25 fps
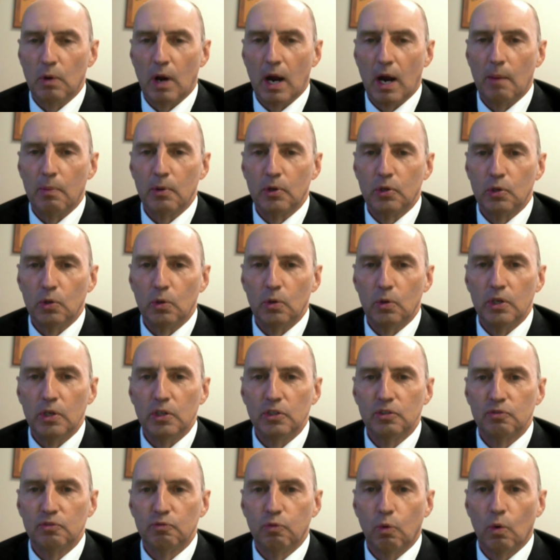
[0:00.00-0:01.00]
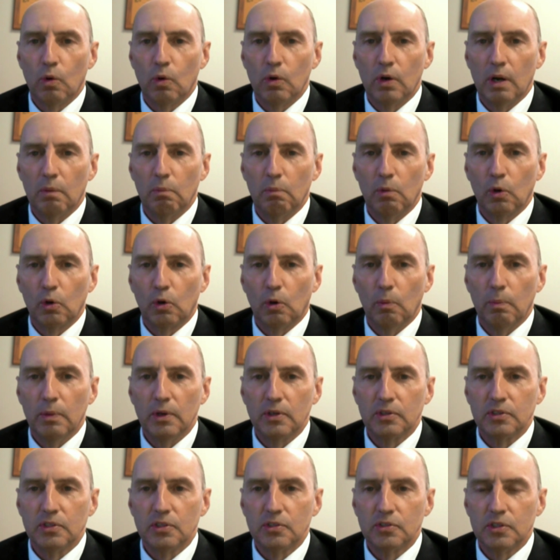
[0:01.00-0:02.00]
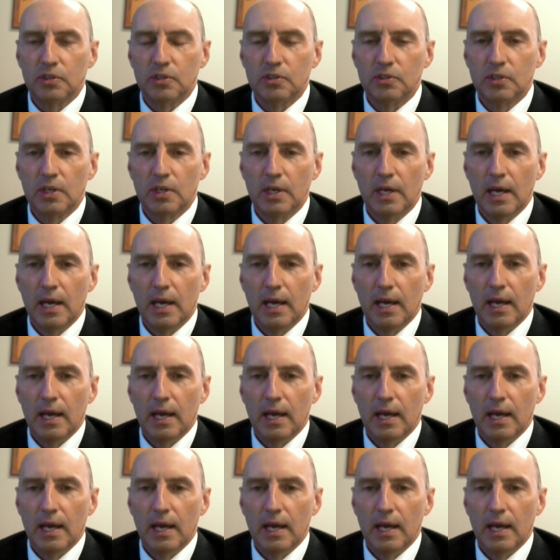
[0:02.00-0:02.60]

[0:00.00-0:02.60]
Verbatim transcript: opportunities for um, local businesses.